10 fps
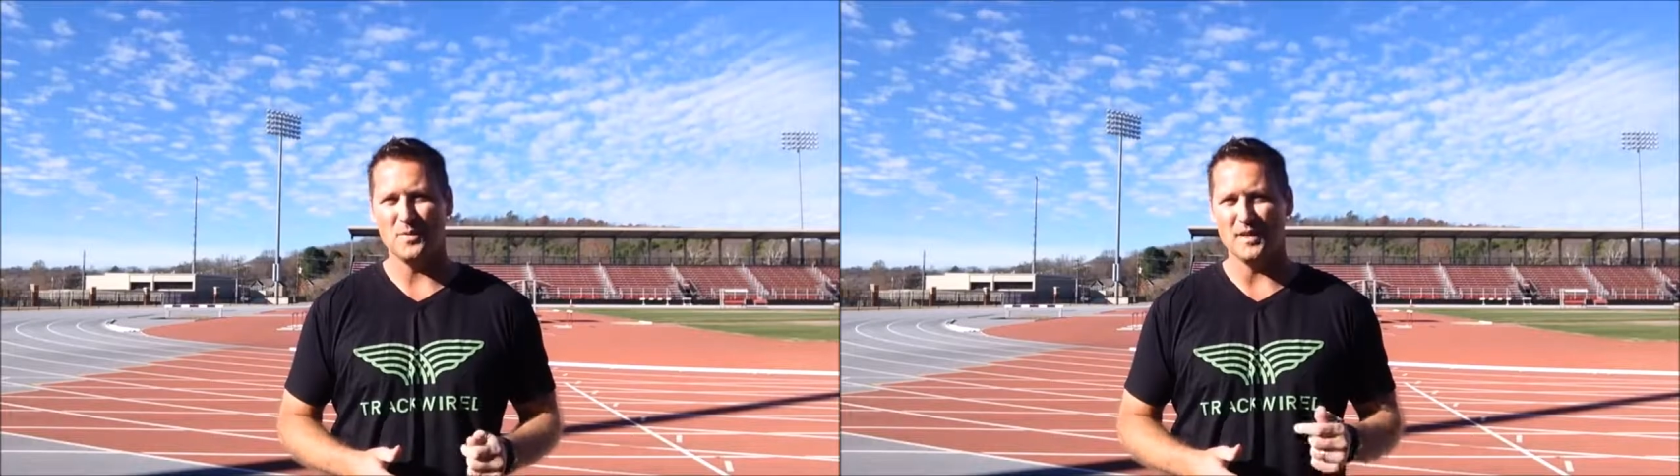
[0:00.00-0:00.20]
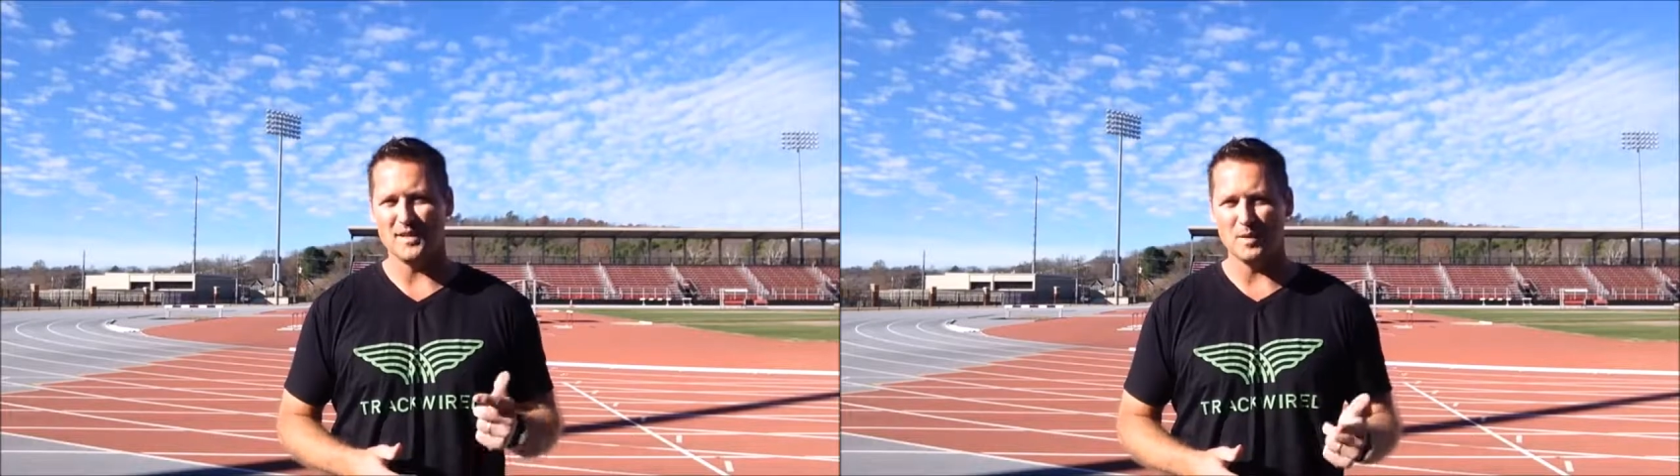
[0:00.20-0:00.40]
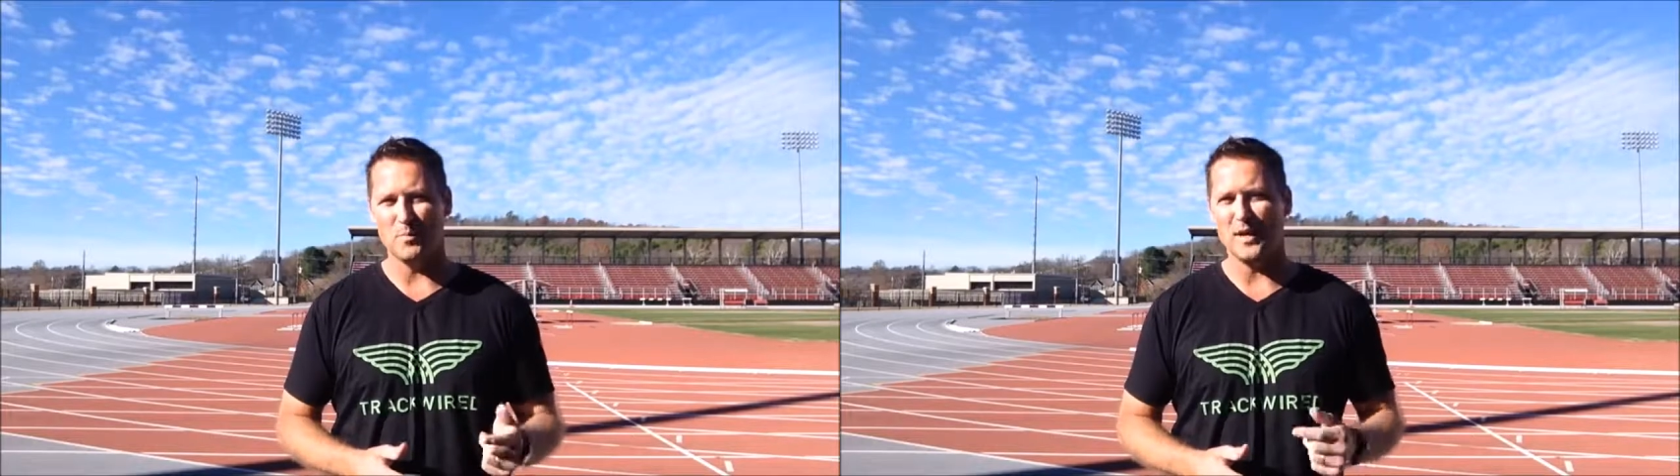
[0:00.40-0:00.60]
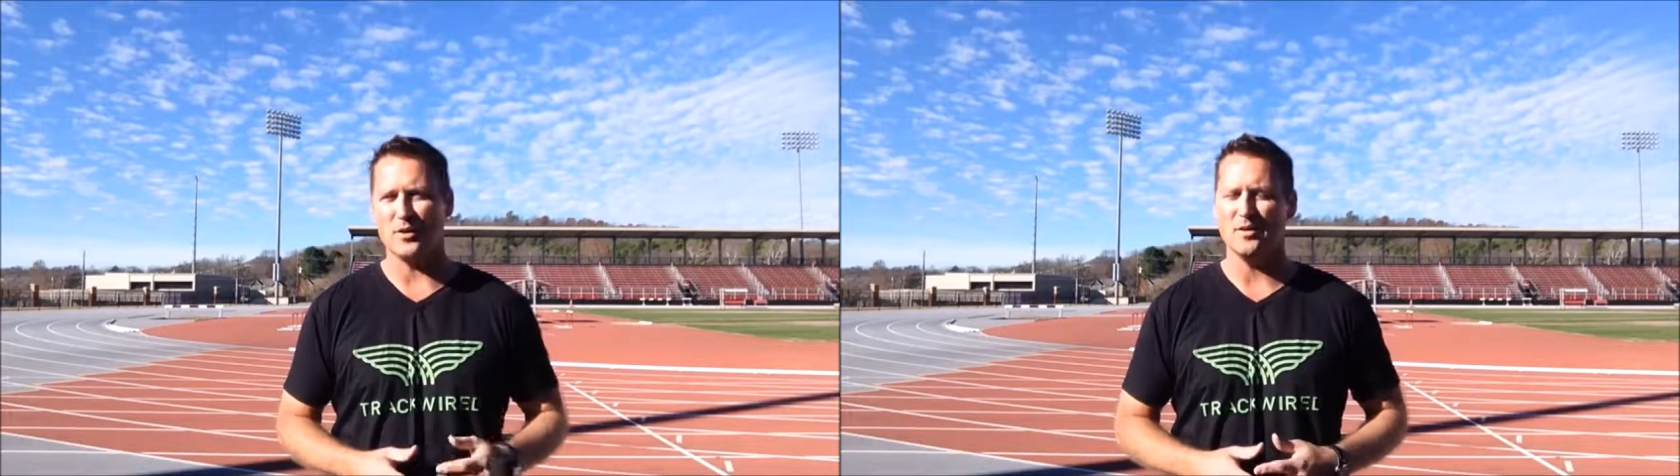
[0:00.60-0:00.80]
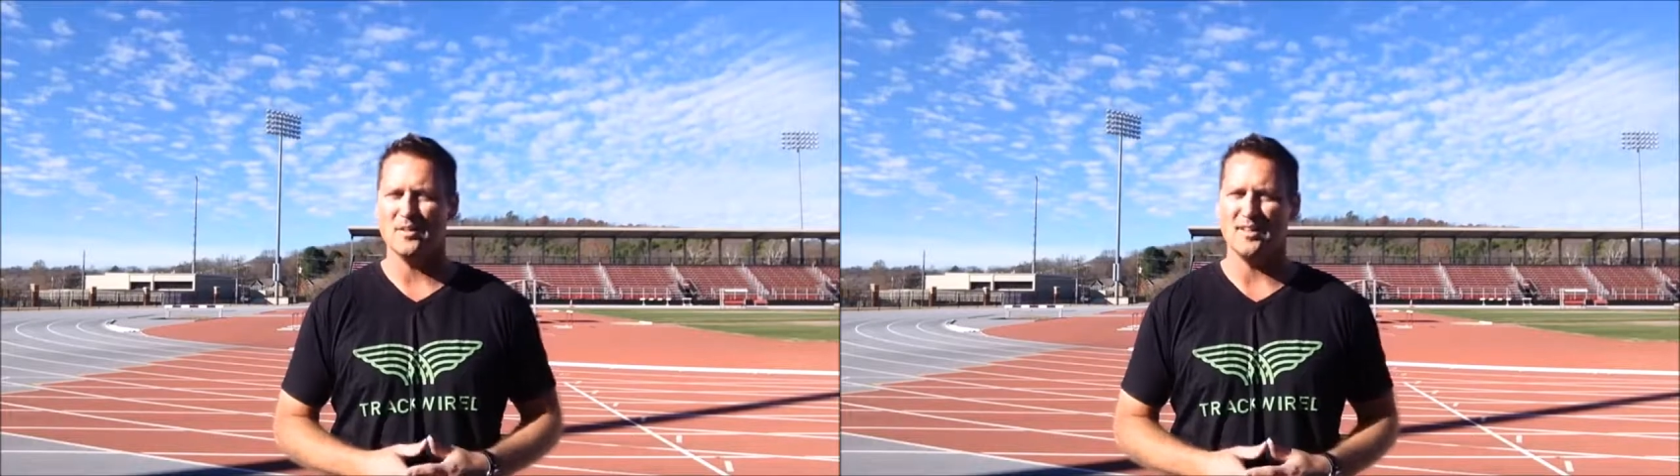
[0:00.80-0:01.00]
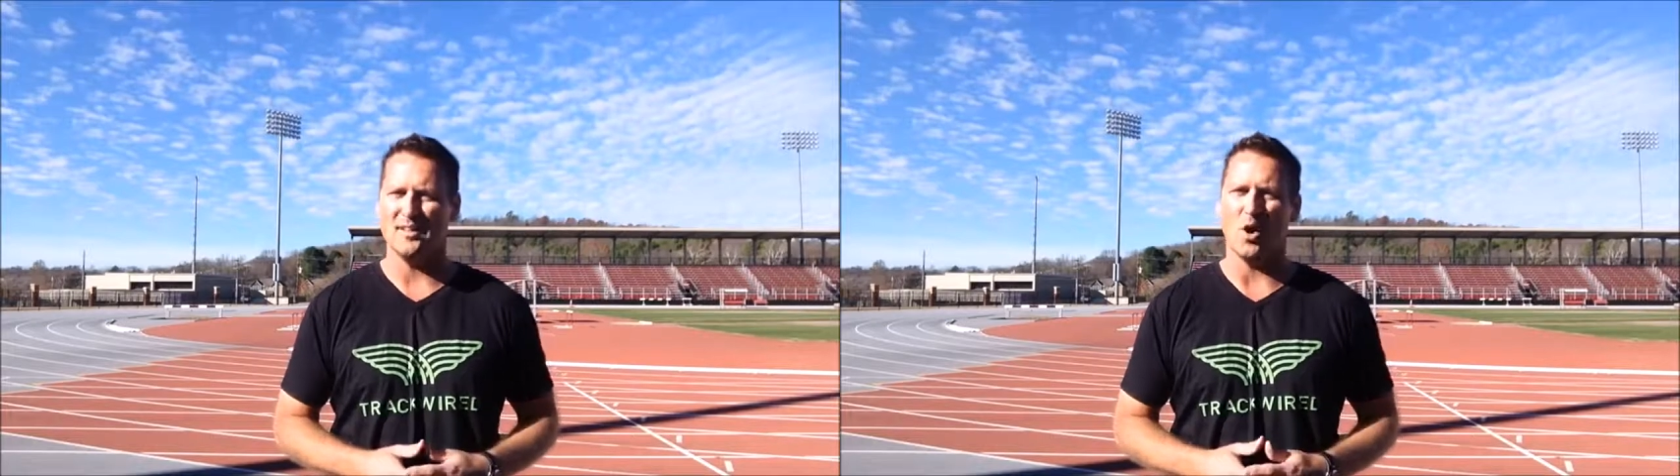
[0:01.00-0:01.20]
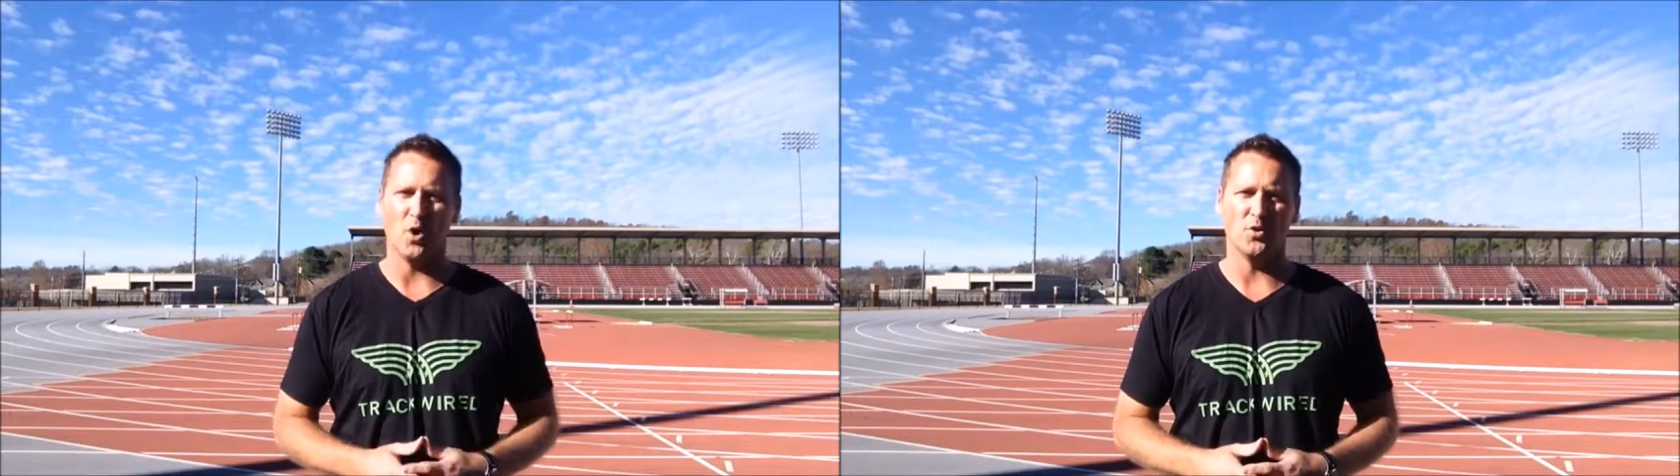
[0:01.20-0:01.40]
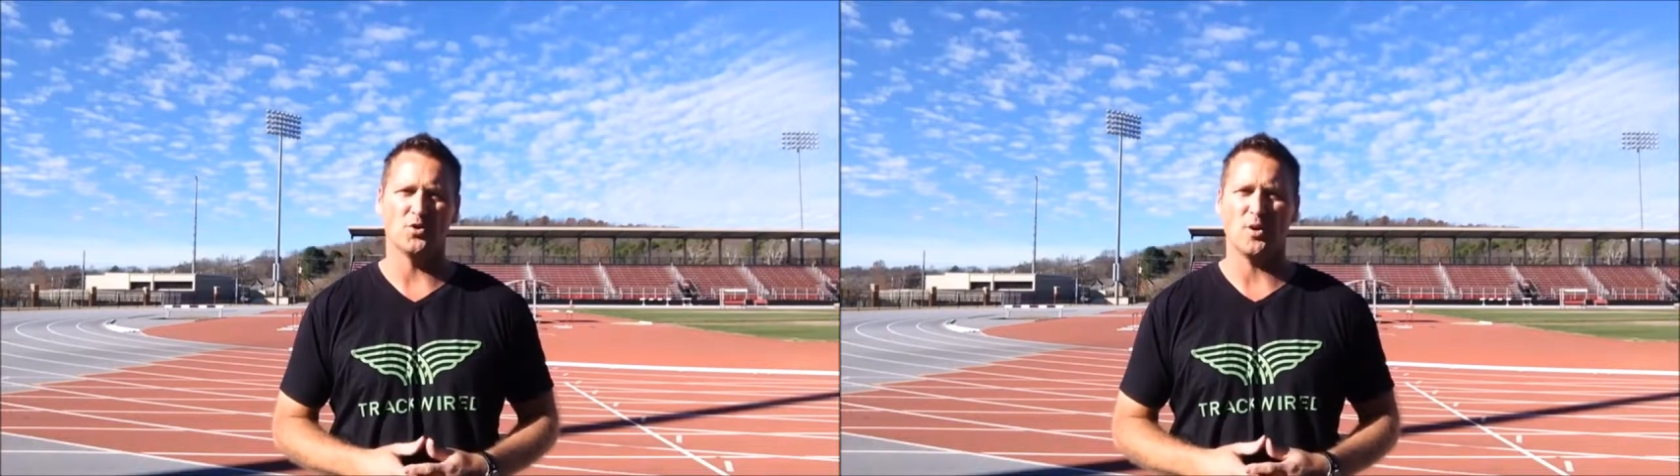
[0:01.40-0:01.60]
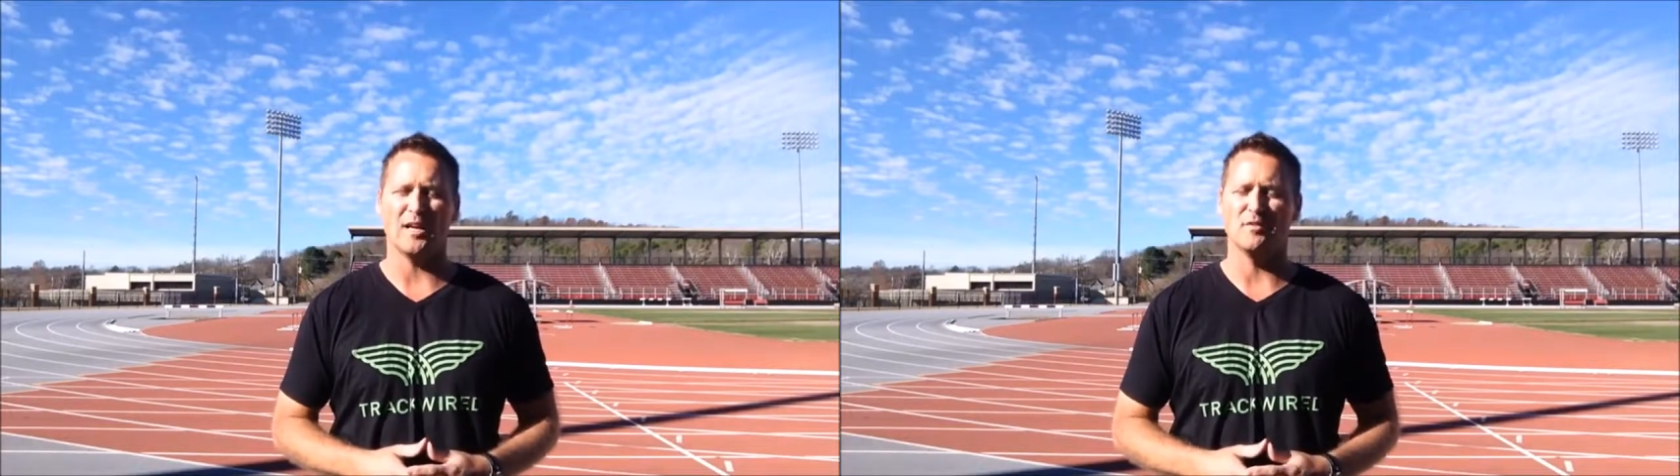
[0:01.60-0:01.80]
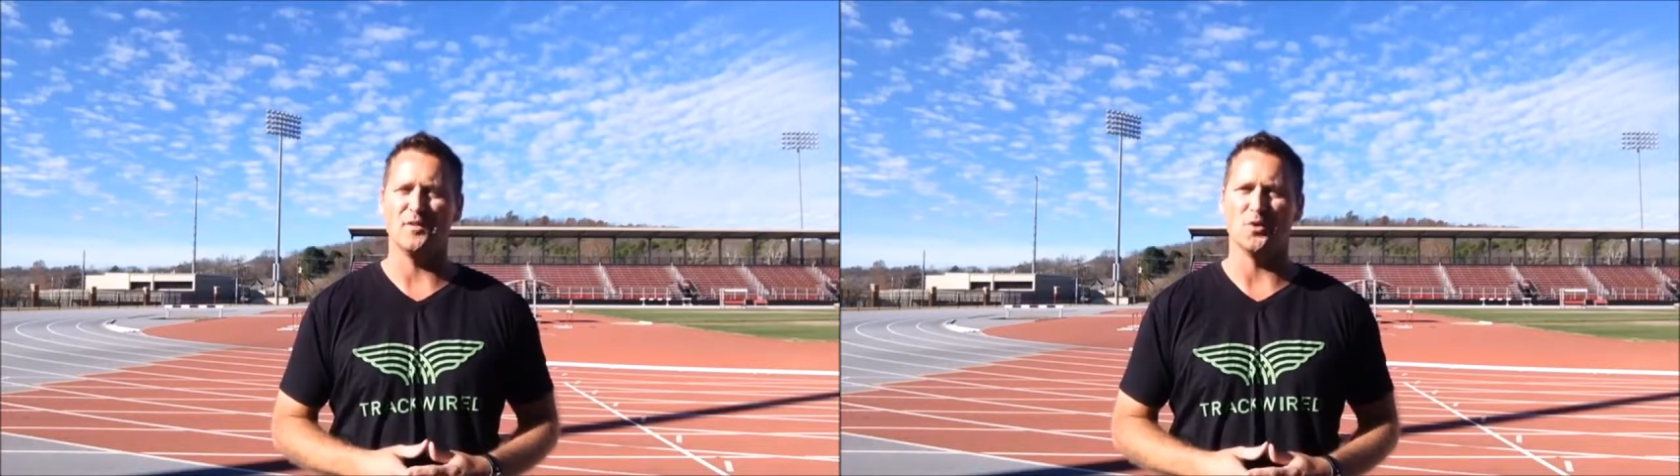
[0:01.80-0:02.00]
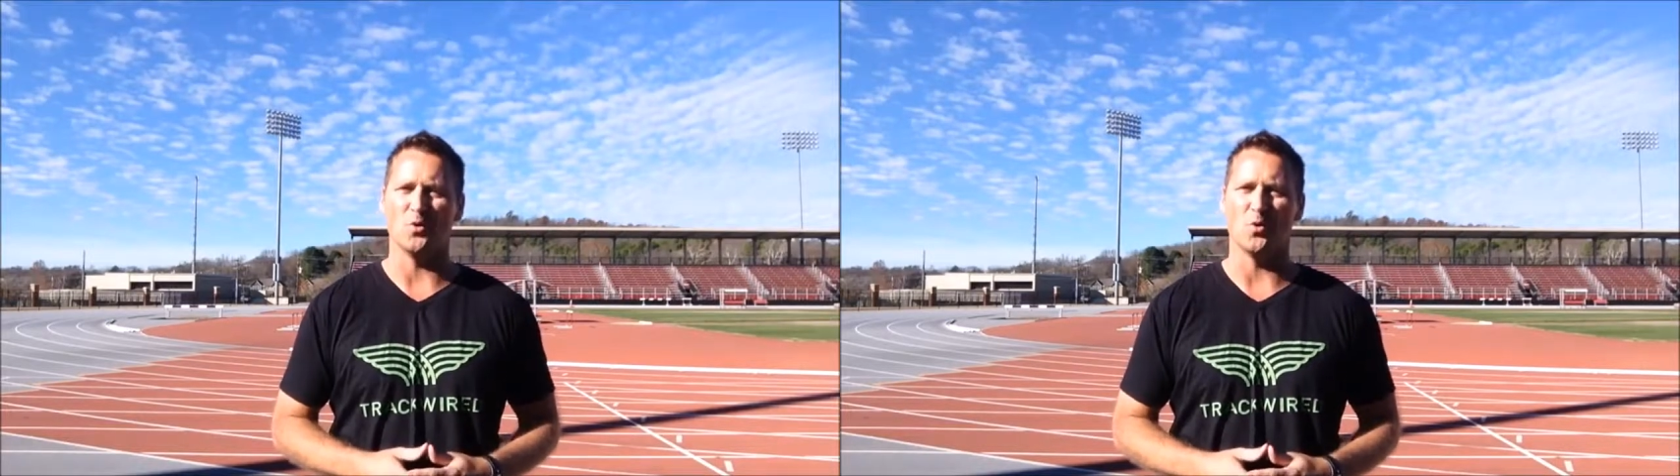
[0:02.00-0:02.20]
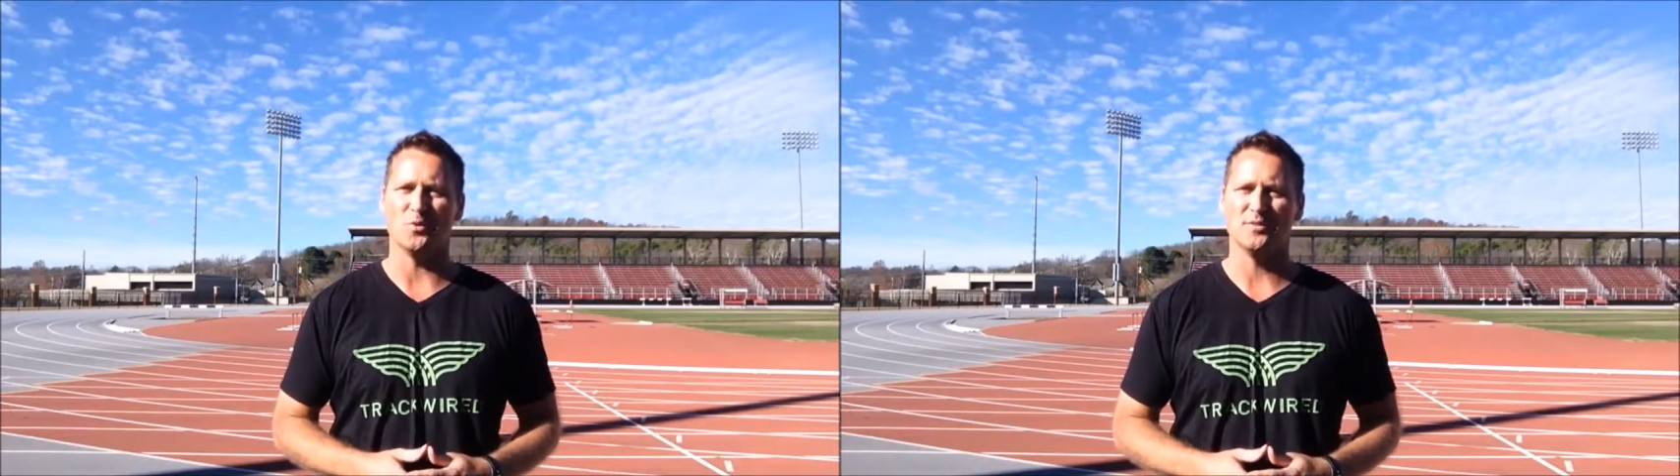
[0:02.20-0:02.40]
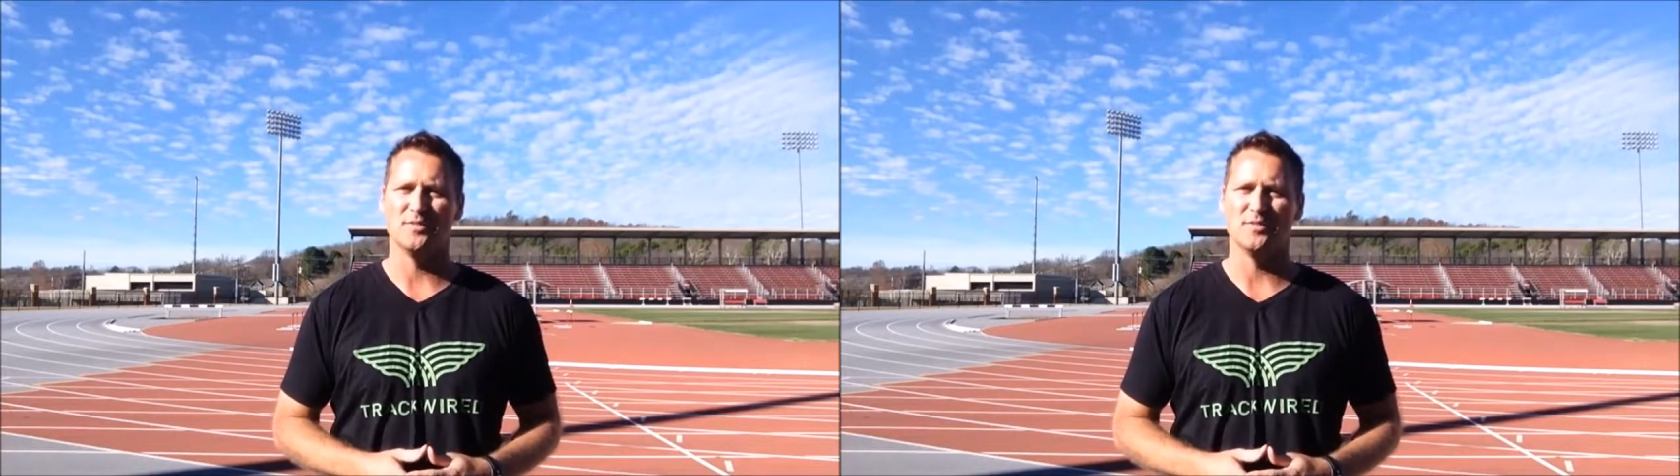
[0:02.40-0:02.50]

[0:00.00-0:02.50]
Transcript: and get better in all your track and field goals.